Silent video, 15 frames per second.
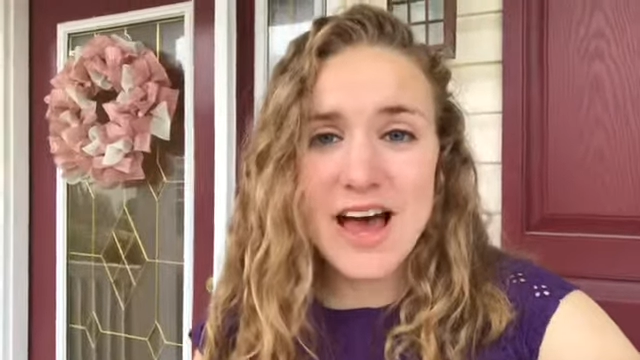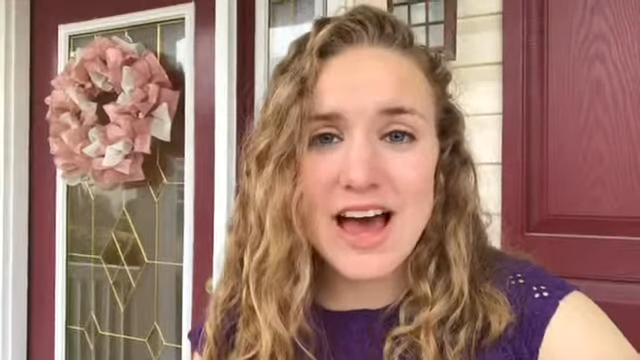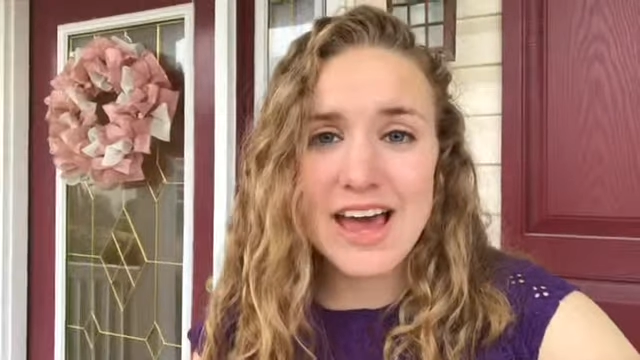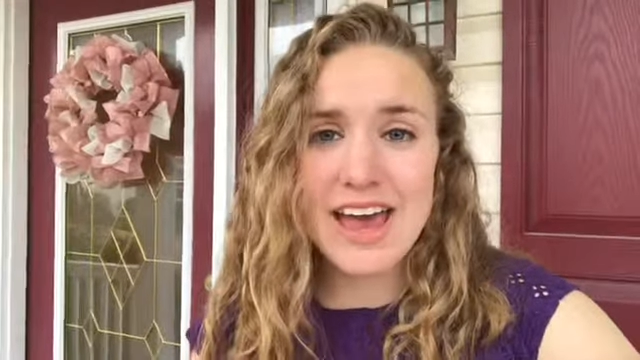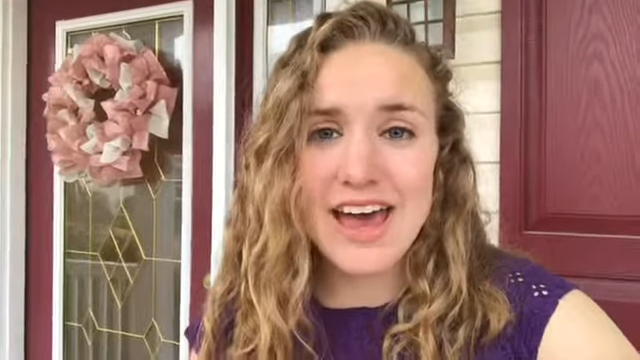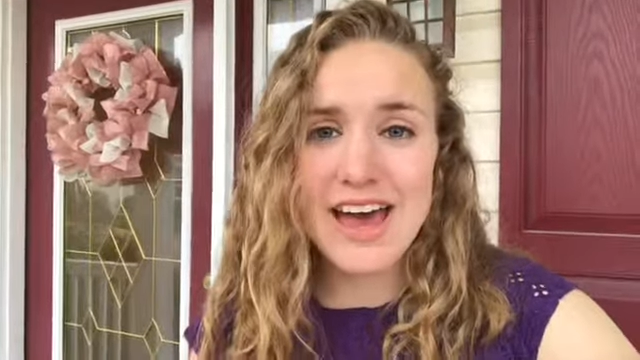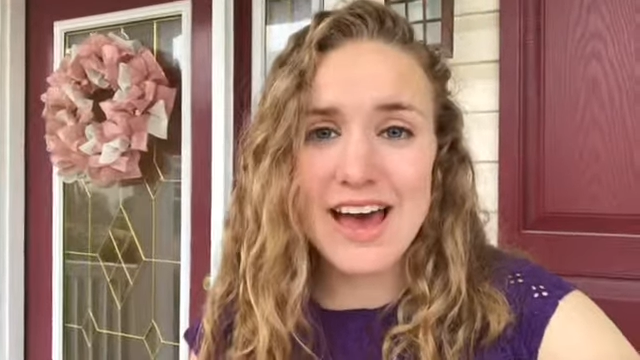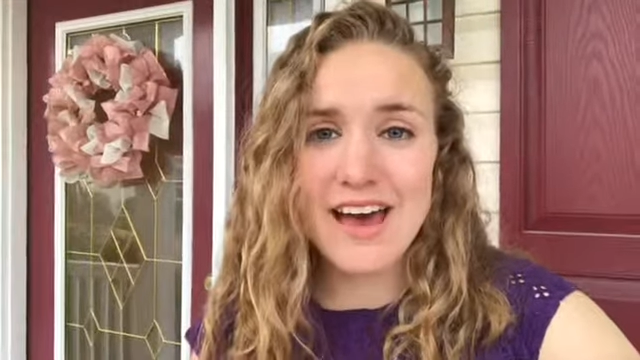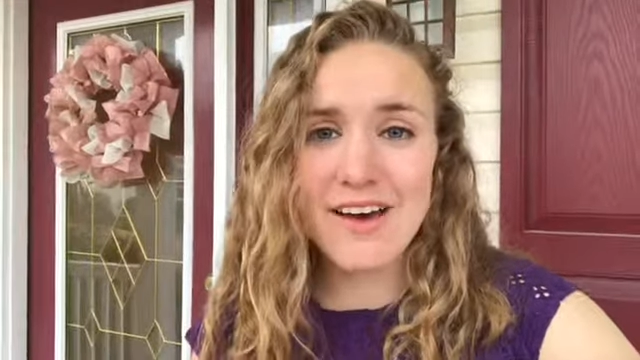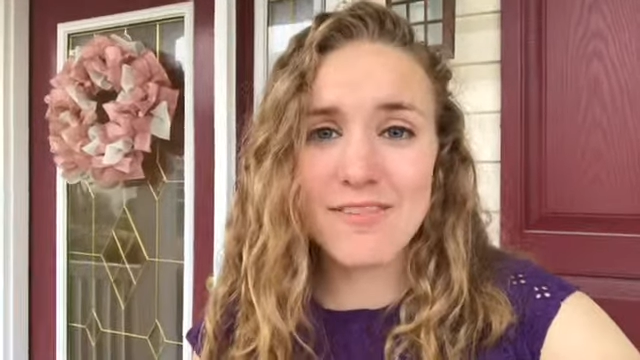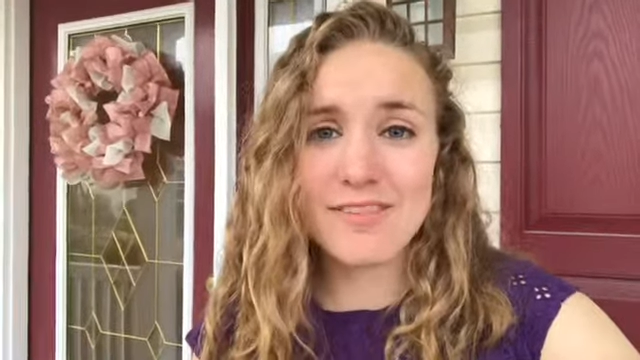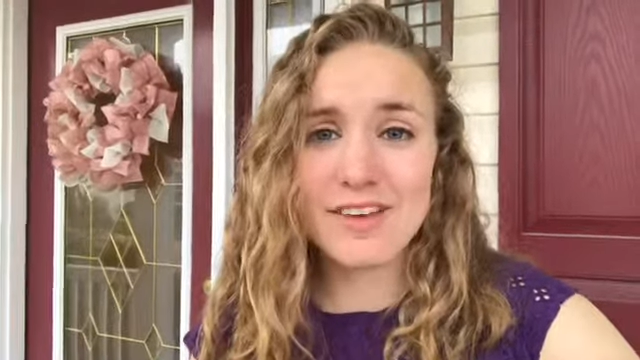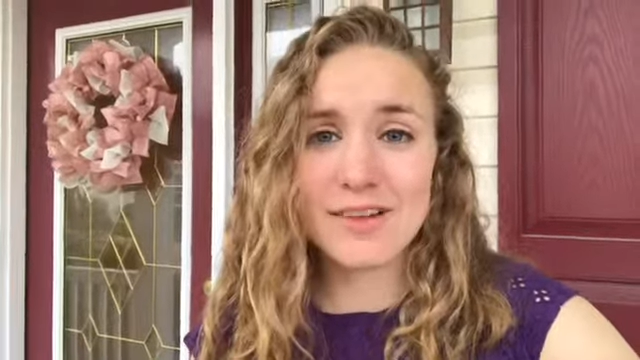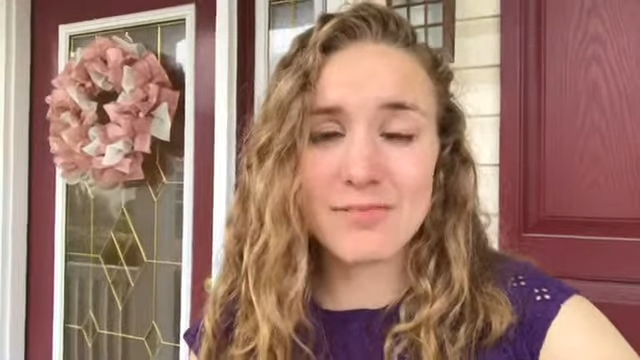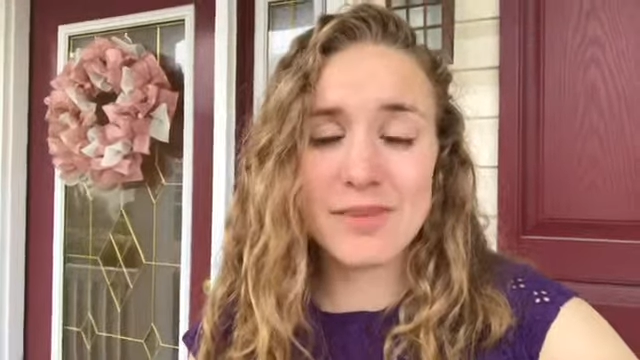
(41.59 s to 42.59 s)
I
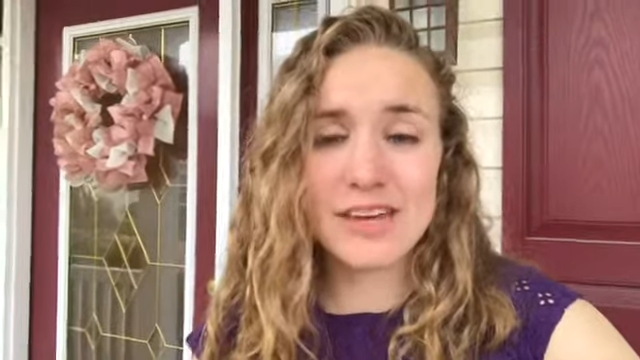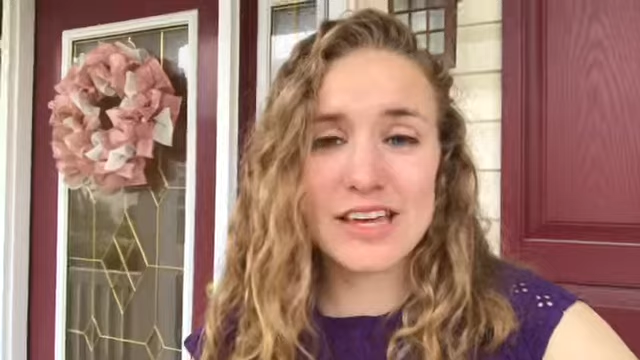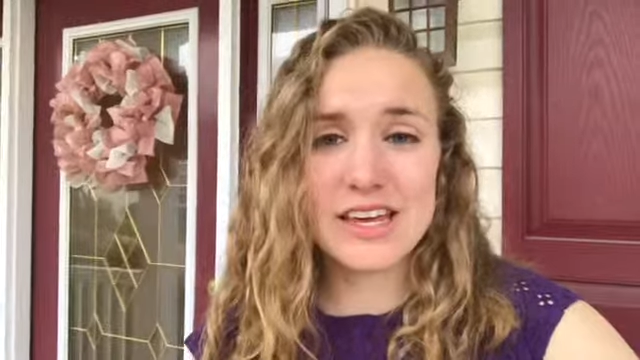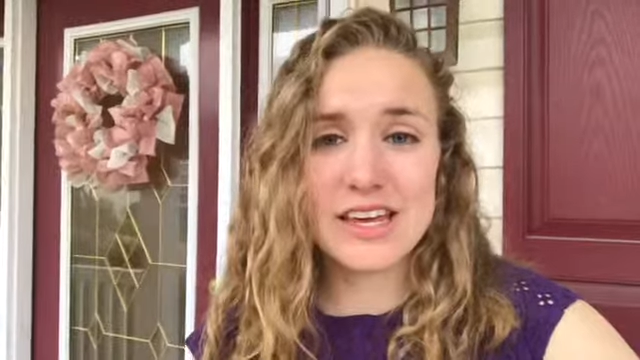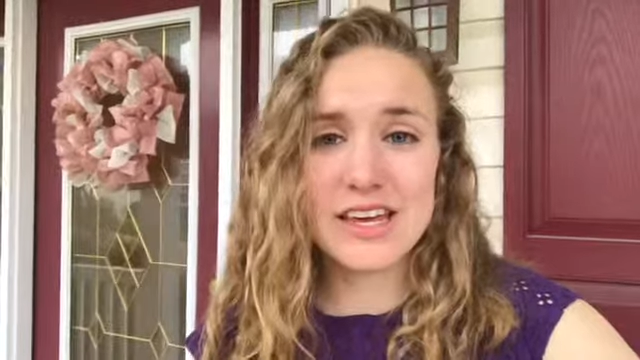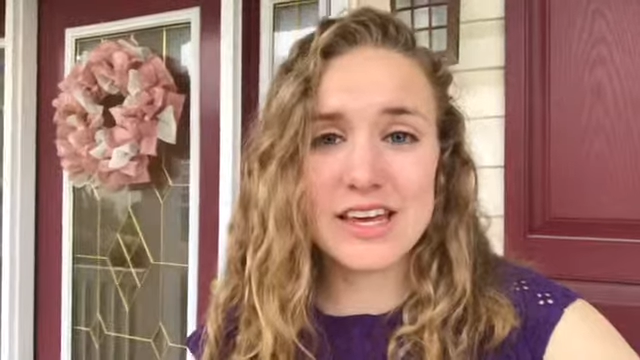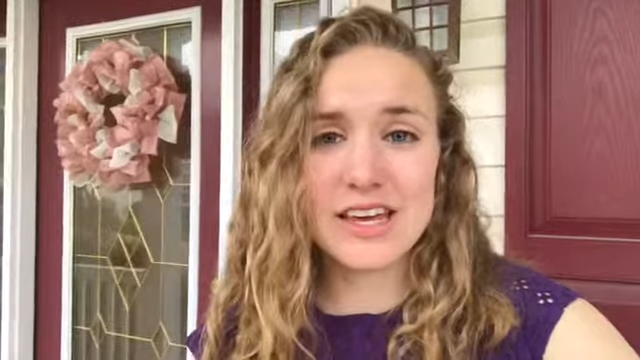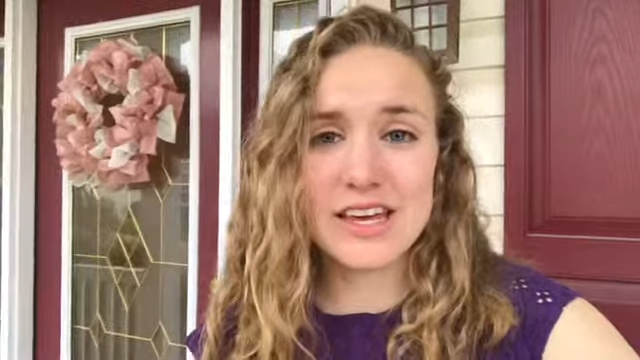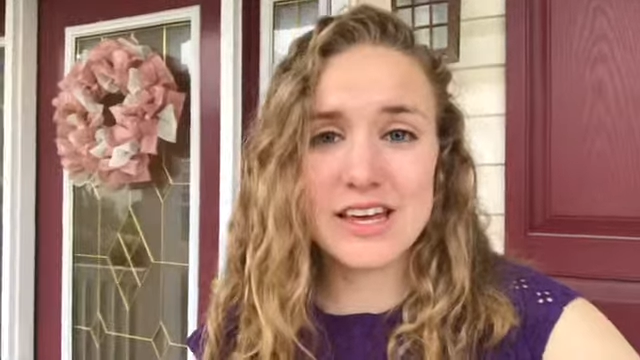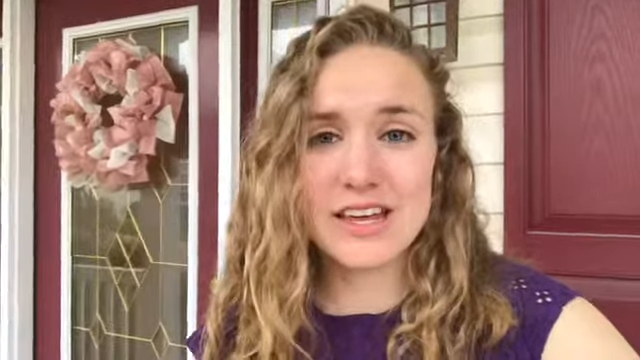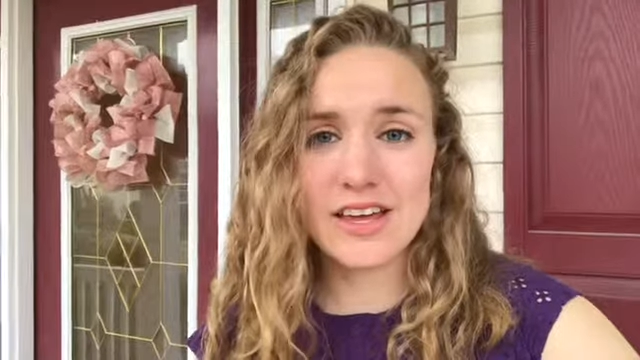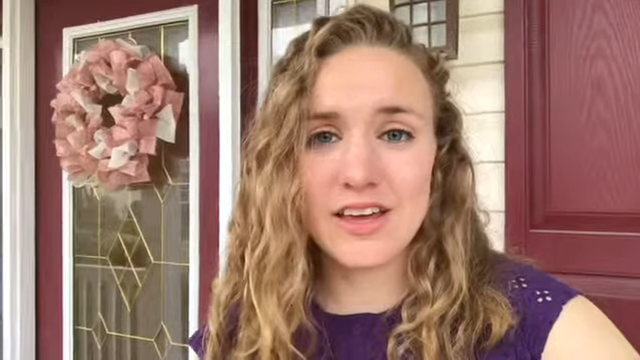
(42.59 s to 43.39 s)
have done many